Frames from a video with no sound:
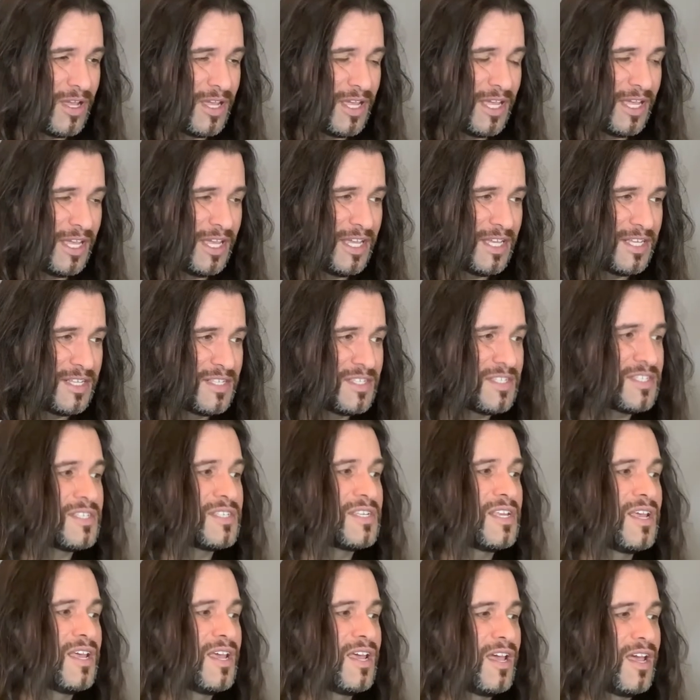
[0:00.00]

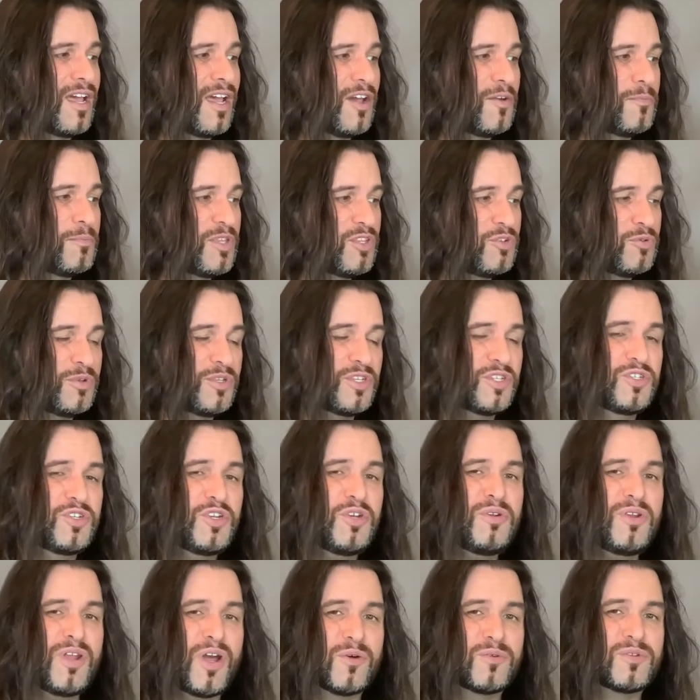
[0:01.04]
is between the
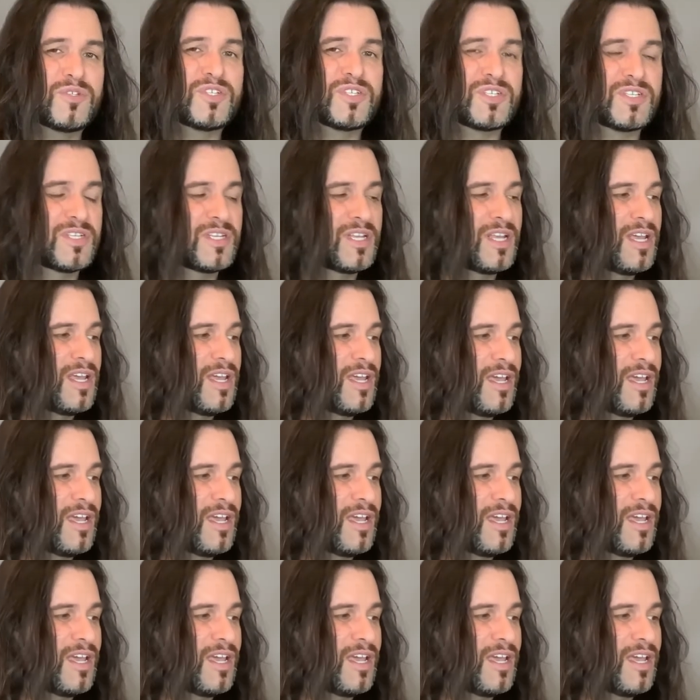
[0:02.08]
two notes,